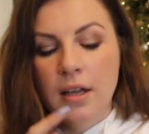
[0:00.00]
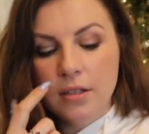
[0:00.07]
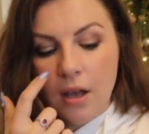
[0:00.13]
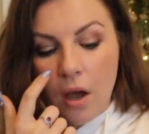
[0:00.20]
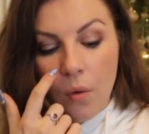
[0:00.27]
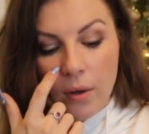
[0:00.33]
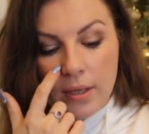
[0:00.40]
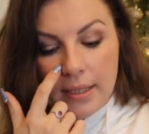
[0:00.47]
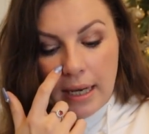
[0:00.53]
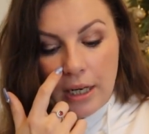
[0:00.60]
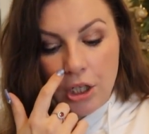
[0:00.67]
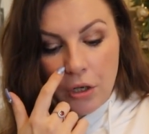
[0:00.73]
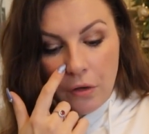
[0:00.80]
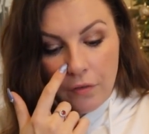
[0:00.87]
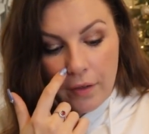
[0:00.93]
So stay
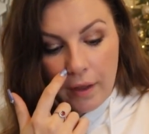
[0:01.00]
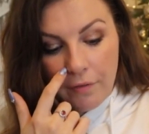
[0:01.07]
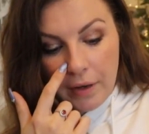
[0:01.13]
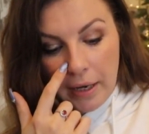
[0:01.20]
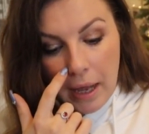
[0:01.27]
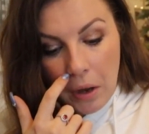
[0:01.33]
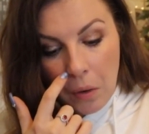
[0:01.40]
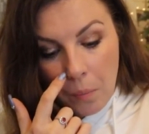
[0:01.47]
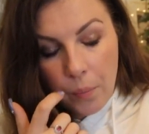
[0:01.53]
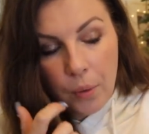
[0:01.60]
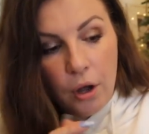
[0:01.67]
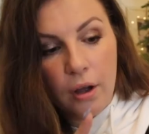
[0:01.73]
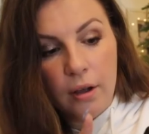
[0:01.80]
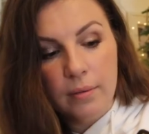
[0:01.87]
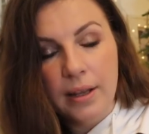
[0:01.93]
tuned for that video,
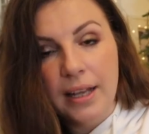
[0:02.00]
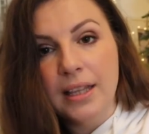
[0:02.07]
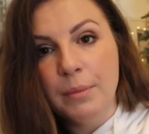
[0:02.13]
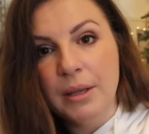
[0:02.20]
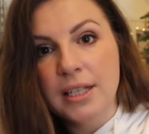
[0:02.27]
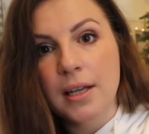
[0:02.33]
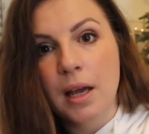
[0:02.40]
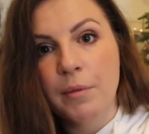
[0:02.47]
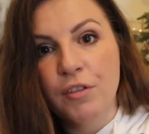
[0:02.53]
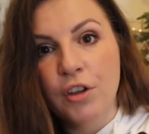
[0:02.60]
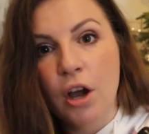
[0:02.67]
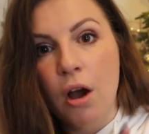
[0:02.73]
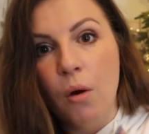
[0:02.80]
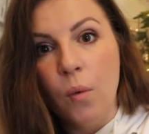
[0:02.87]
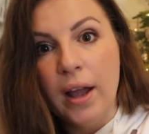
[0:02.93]
but in the meantime, if
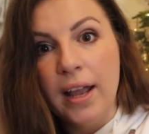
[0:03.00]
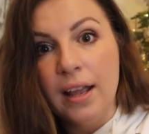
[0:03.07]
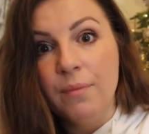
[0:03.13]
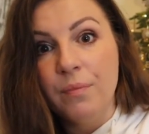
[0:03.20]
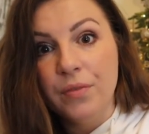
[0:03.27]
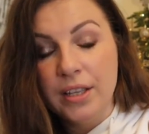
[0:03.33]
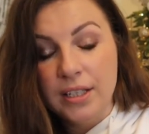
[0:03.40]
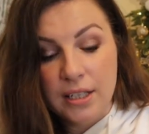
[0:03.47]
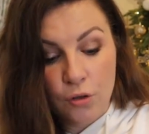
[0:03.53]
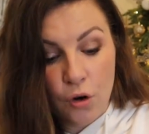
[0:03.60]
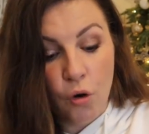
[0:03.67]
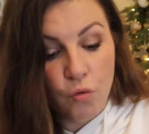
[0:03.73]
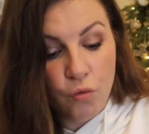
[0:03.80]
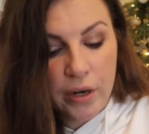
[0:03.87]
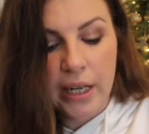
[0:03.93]
you can't wait, this is
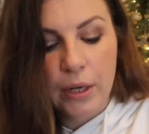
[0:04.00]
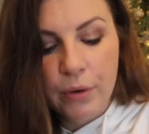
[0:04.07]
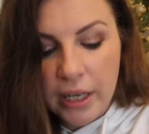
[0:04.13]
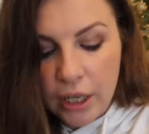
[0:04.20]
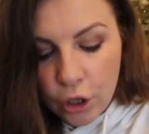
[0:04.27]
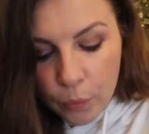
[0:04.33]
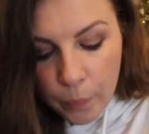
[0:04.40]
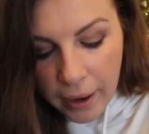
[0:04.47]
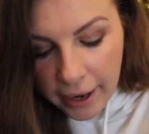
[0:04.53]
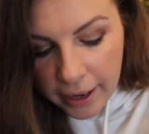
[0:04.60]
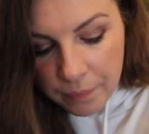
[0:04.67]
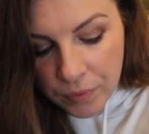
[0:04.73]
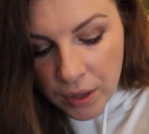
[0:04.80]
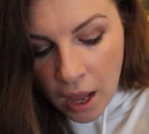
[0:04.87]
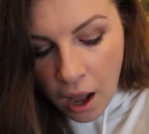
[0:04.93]
a really, really good
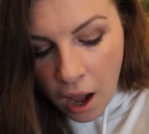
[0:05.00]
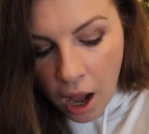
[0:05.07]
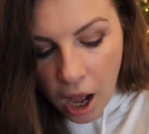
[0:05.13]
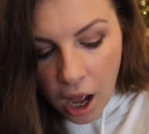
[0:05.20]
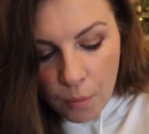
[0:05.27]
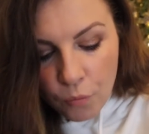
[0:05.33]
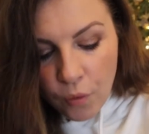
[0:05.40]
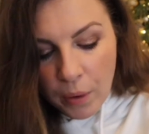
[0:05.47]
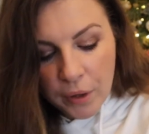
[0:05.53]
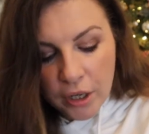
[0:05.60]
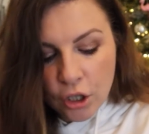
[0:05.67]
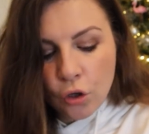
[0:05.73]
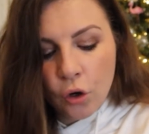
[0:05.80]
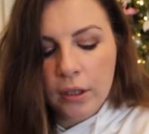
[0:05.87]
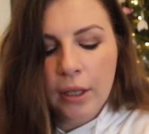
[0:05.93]
buy. Right, we're
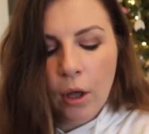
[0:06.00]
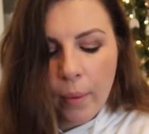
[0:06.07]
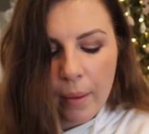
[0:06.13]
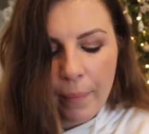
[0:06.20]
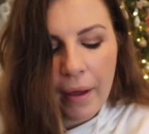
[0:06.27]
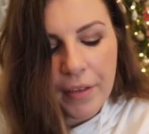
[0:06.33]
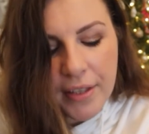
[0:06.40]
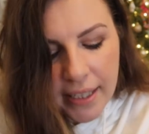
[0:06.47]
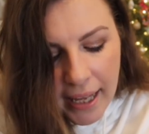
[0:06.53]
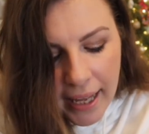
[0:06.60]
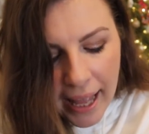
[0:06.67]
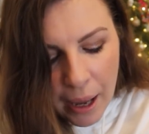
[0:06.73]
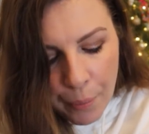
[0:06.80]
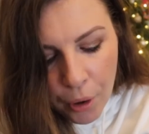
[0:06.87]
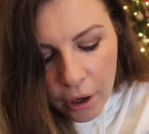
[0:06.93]
gonna talk a little bit about
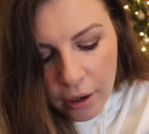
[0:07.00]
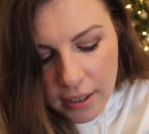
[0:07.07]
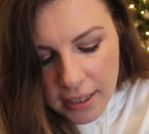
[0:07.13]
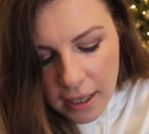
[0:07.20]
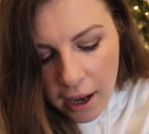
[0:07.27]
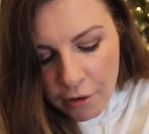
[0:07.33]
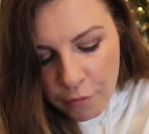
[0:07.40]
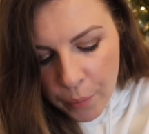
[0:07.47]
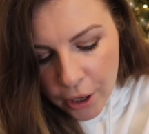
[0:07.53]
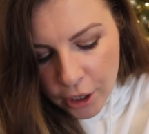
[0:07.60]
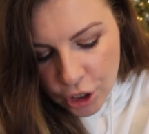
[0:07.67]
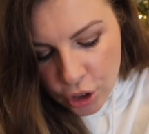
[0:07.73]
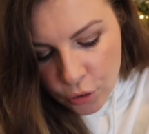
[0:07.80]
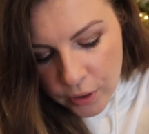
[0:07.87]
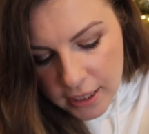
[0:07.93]
skincare products that I've
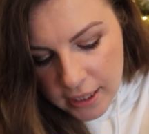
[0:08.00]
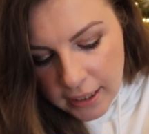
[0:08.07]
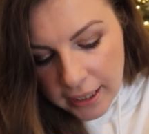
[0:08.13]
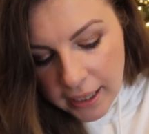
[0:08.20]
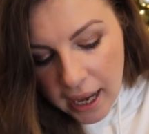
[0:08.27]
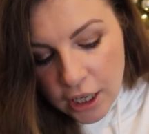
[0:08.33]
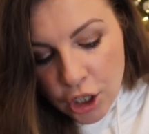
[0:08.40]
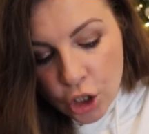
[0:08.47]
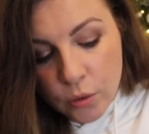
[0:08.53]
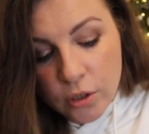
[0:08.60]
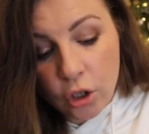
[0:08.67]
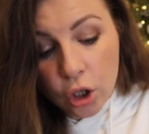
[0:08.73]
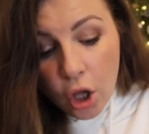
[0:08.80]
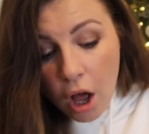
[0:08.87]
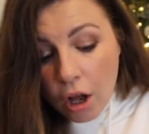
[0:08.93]
purchased recently and use
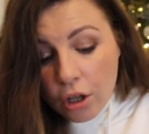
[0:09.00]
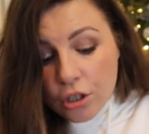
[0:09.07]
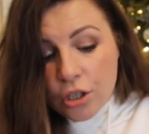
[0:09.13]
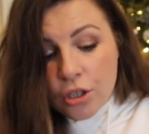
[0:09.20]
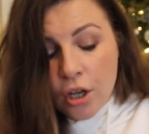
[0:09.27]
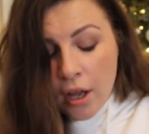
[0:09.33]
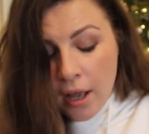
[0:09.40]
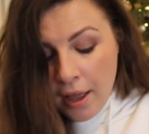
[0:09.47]
a lot.